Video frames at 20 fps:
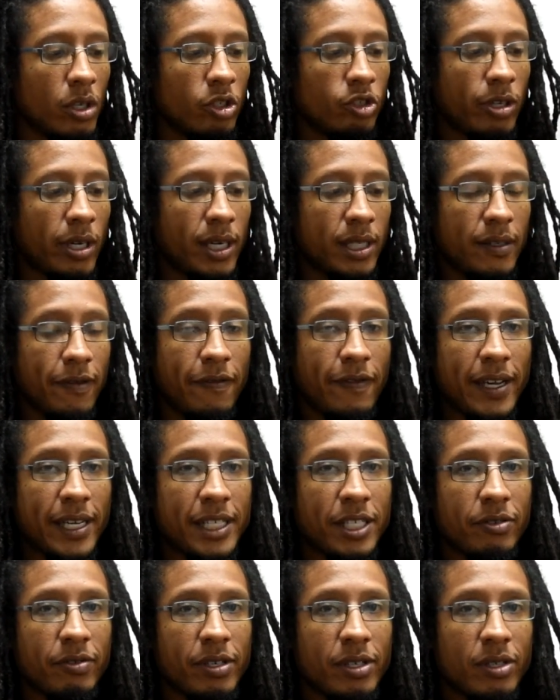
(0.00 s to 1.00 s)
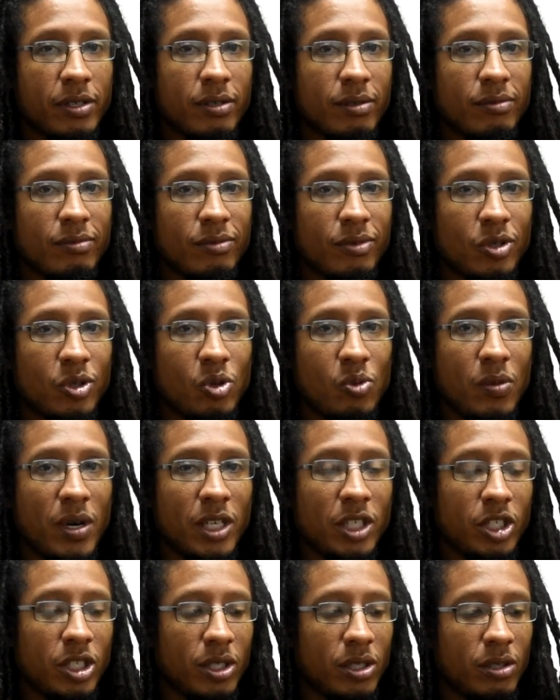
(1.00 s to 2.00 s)
Try not to flex the wrist too
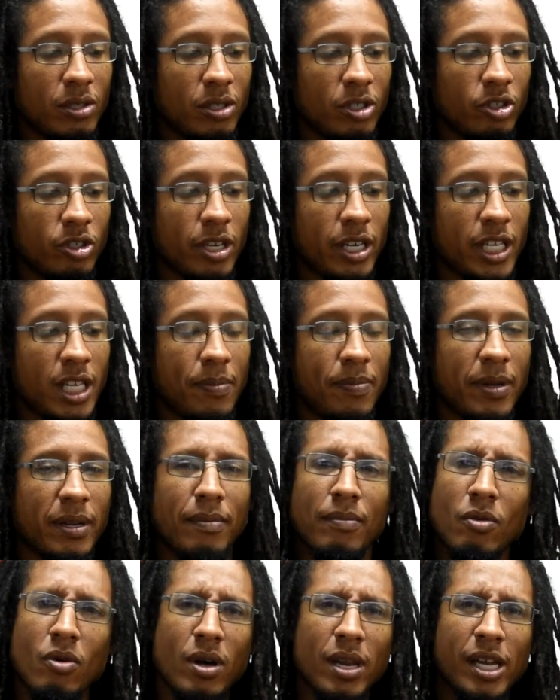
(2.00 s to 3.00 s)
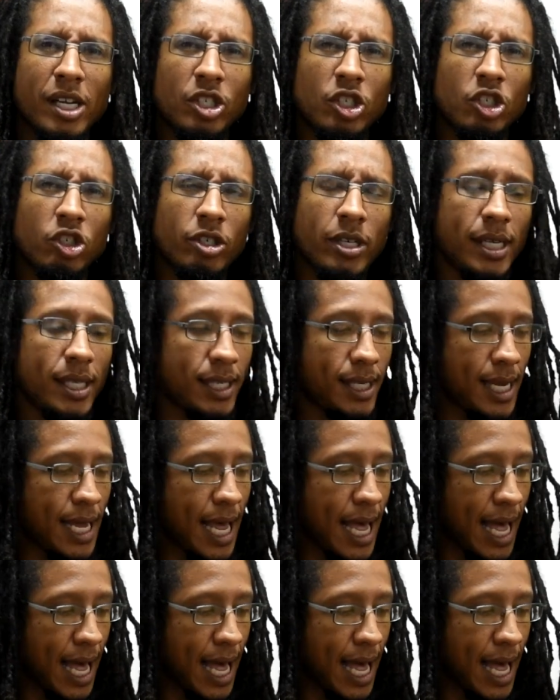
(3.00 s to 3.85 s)
much. Try to keep it more or less straight.